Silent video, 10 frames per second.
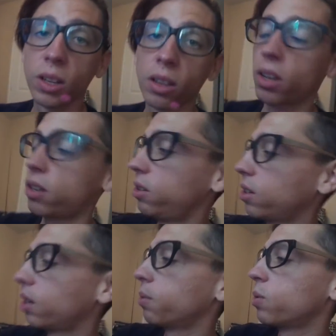of hookups
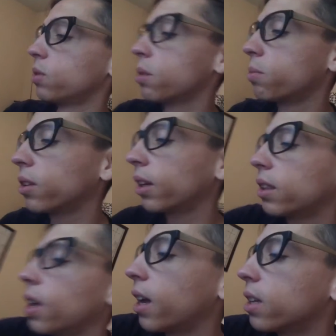with something like that,
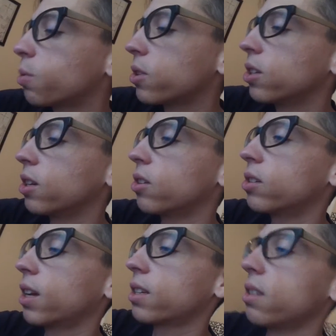especially here in Texas.